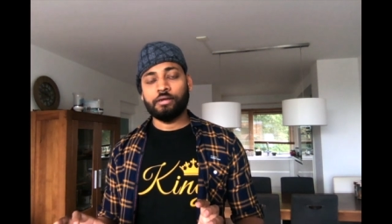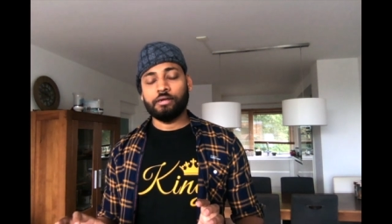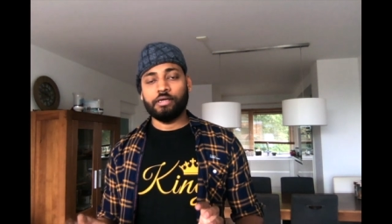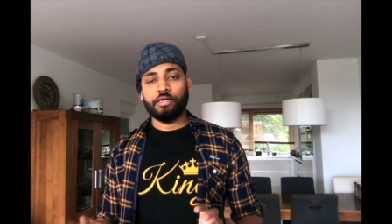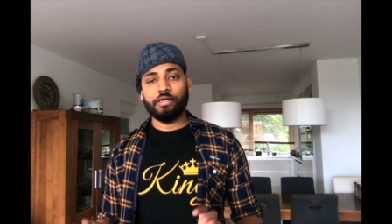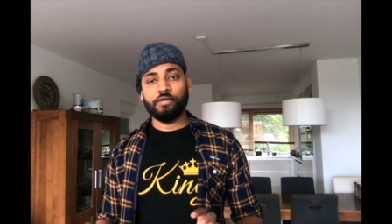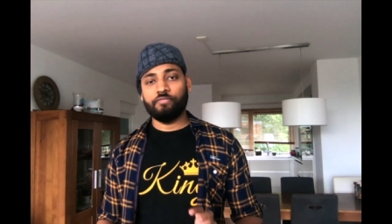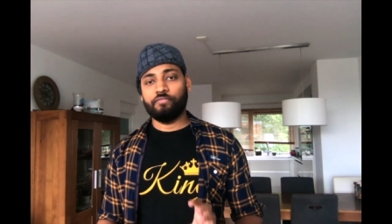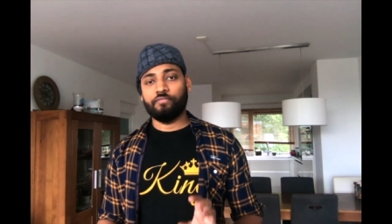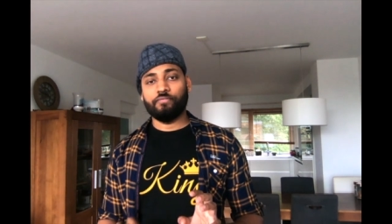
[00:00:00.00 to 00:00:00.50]

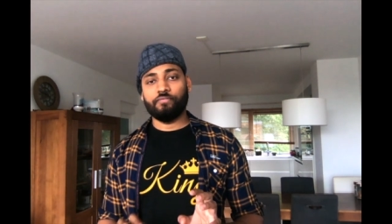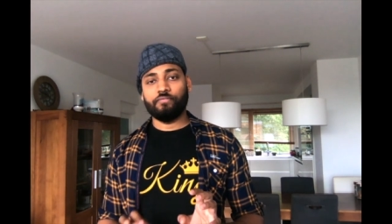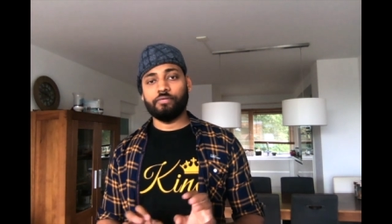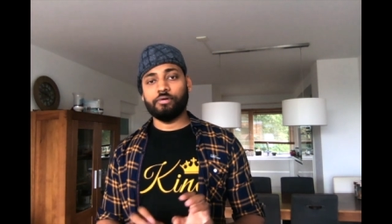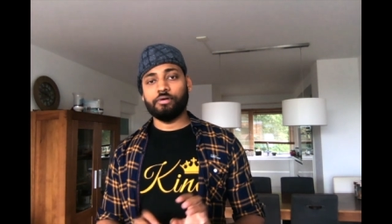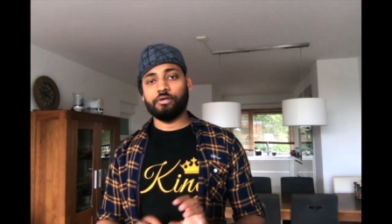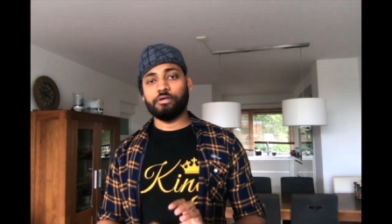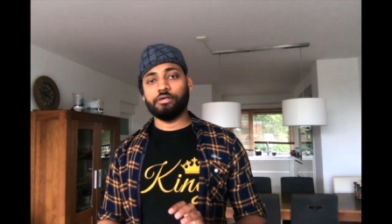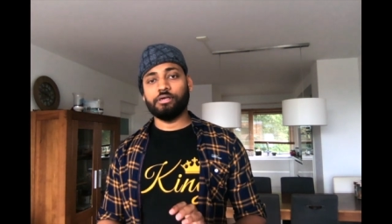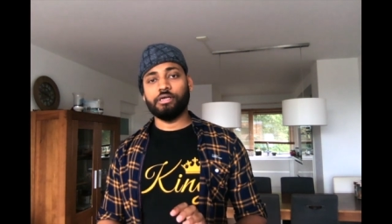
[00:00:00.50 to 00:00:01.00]

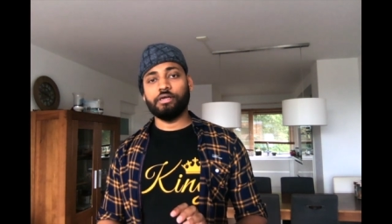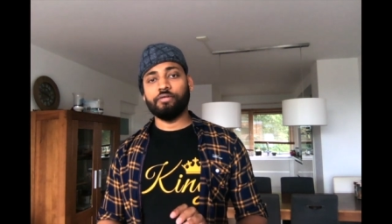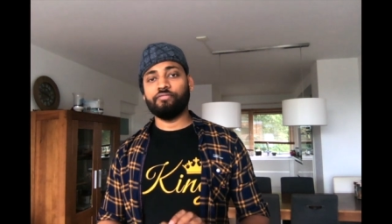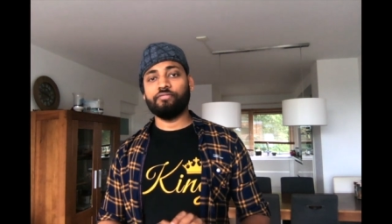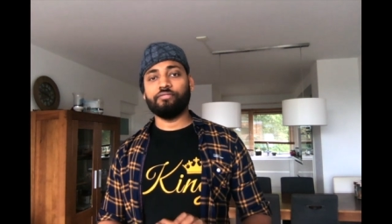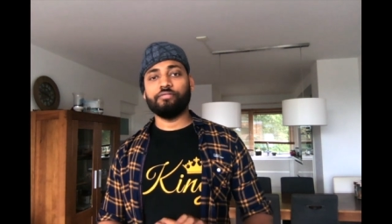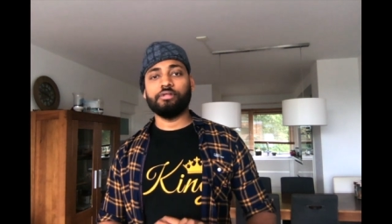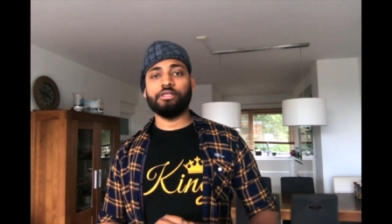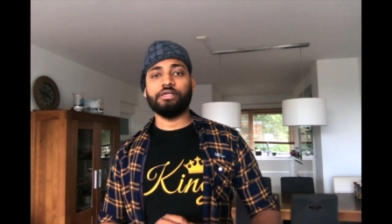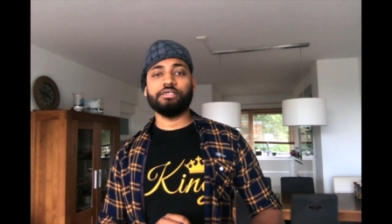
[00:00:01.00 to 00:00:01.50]

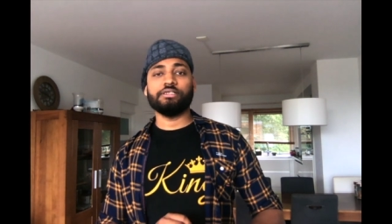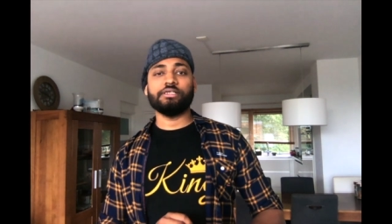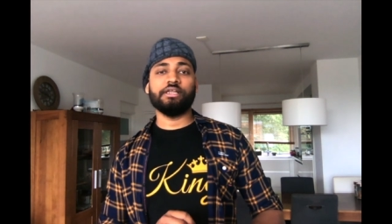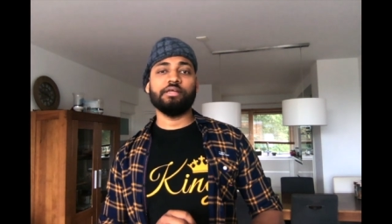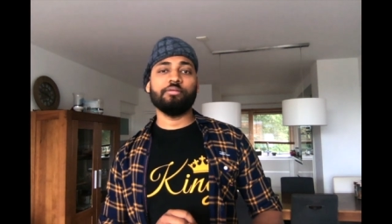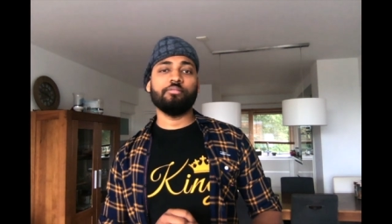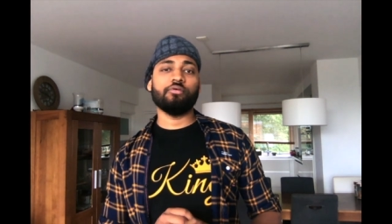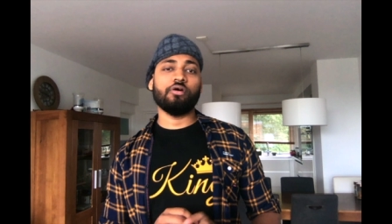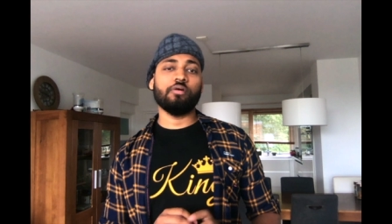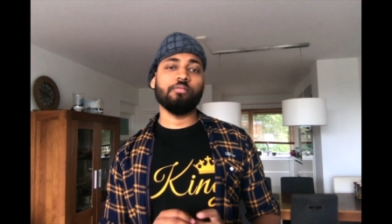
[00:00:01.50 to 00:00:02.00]
If there is
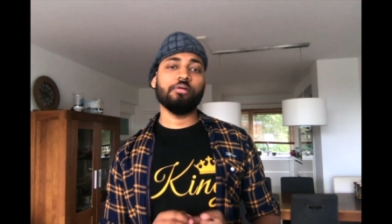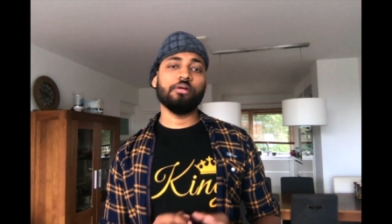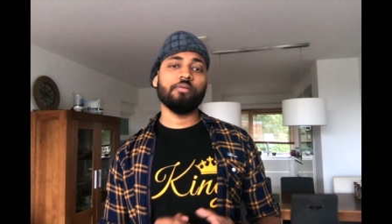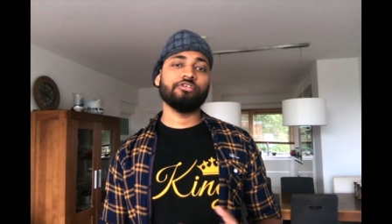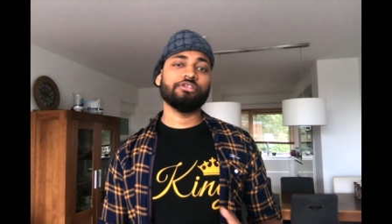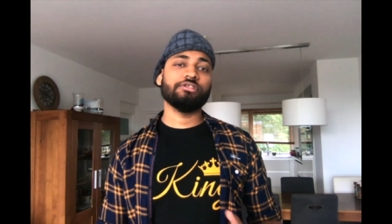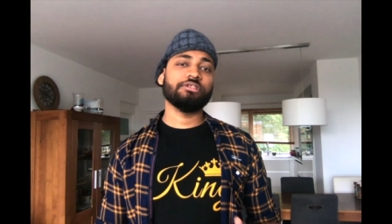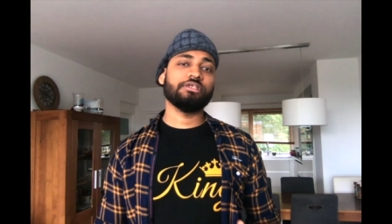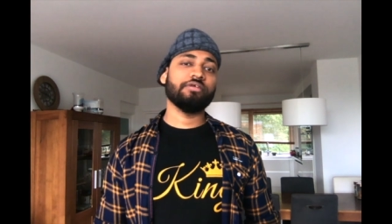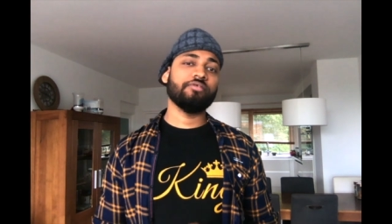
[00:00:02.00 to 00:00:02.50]
any problem
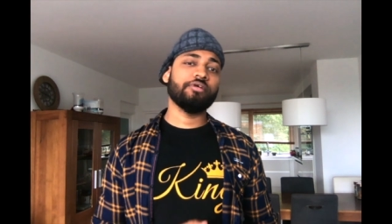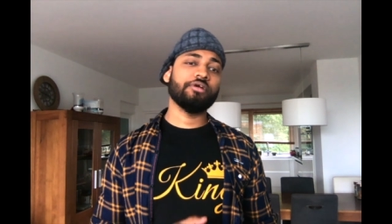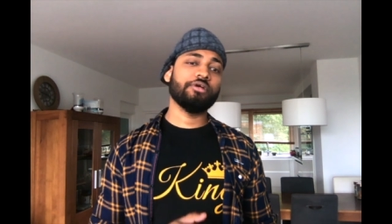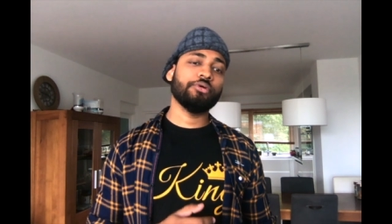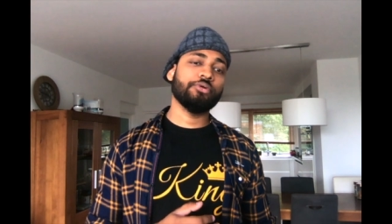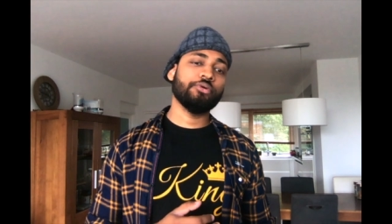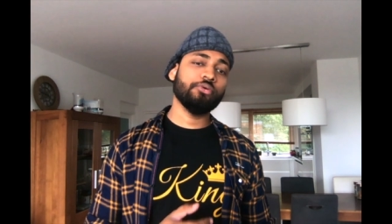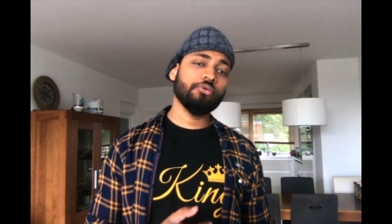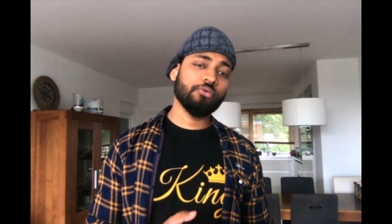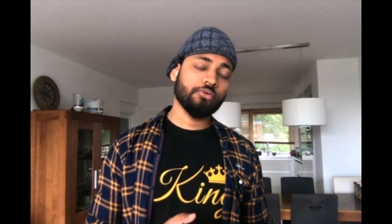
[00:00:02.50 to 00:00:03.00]
which is given to
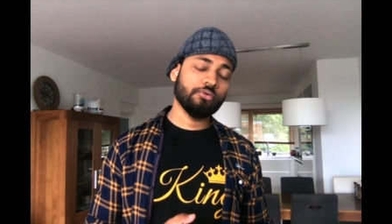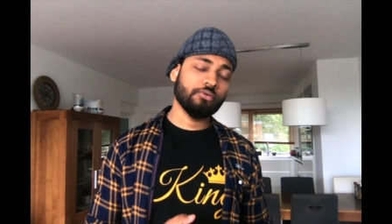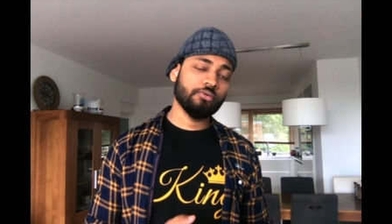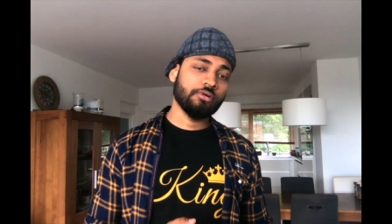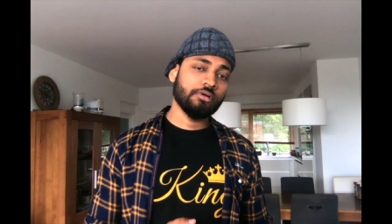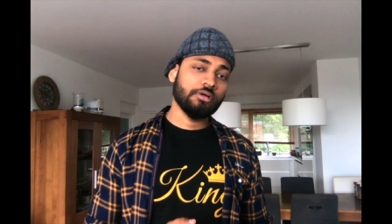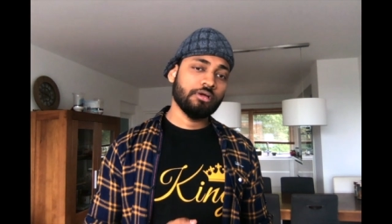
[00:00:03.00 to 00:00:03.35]
you,